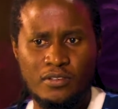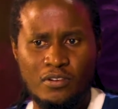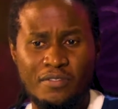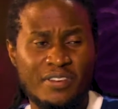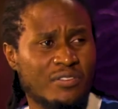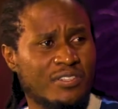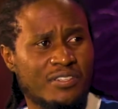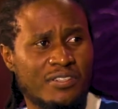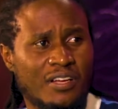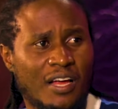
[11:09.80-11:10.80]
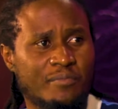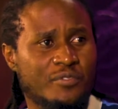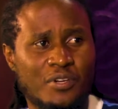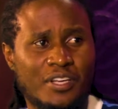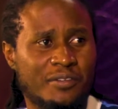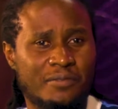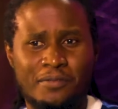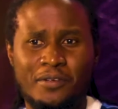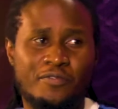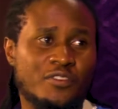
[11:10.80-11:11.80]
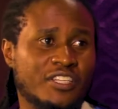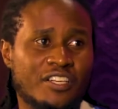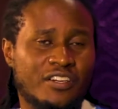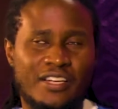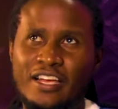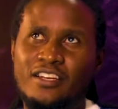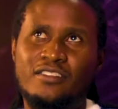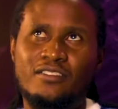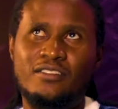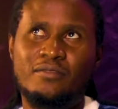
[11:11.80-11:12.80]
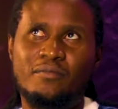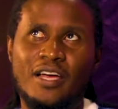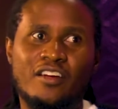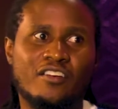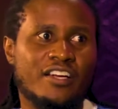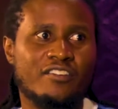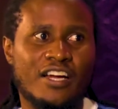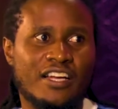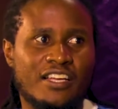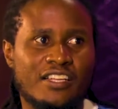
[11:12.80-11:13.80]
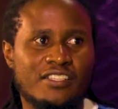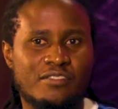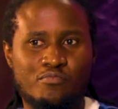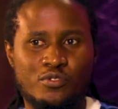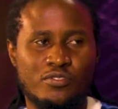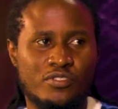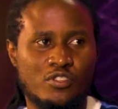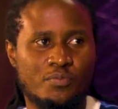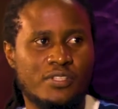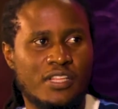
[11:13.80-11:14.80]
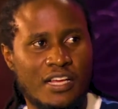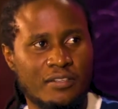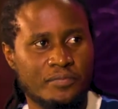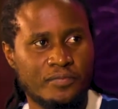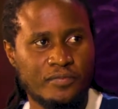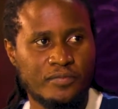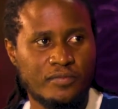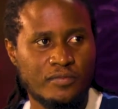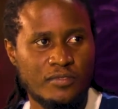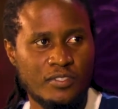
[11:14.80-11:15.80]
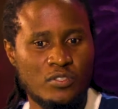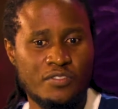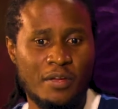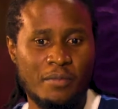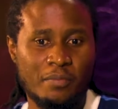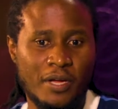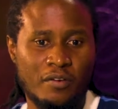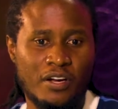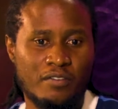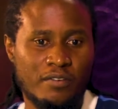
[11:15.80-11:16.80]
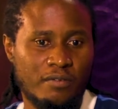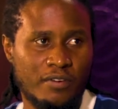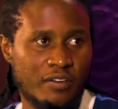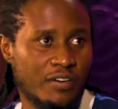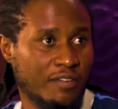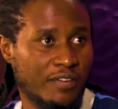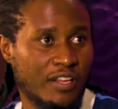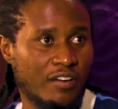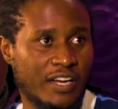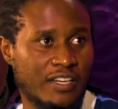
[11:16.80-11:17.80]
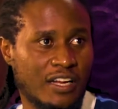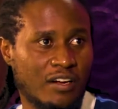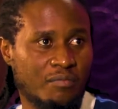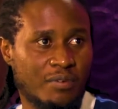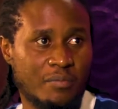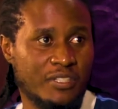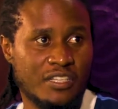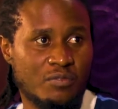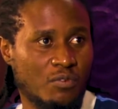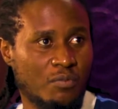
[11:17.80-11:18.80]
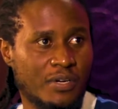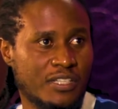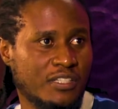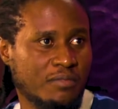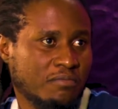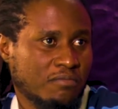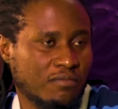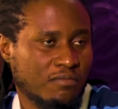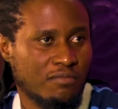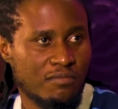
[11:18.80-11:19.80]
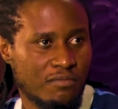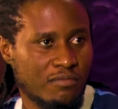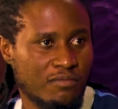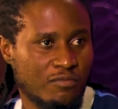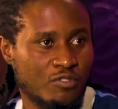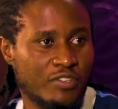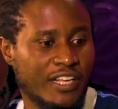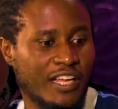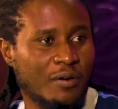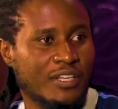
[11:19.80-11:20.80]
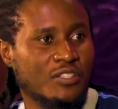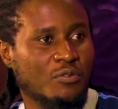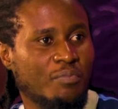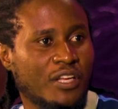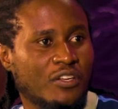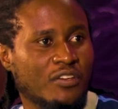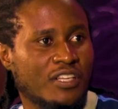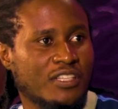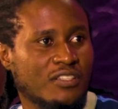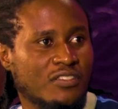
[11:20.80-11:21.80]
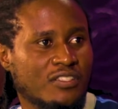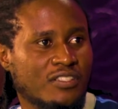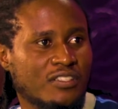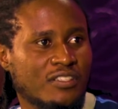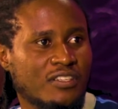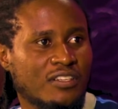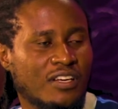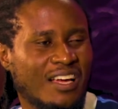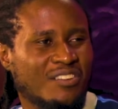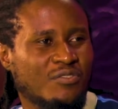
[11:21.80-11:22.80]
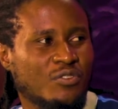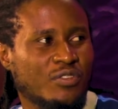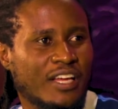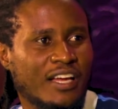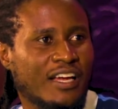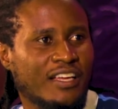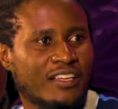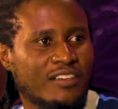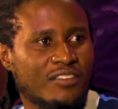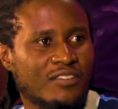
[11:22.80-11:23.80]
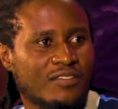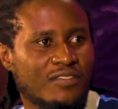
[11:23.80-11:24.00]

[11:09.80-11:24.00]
even not, I'm sure a few like my great grandkids stops there, because if I met my great grandfather right now, probably just walk past him, won't really care what his opinion is, because I don't know the guy, you know.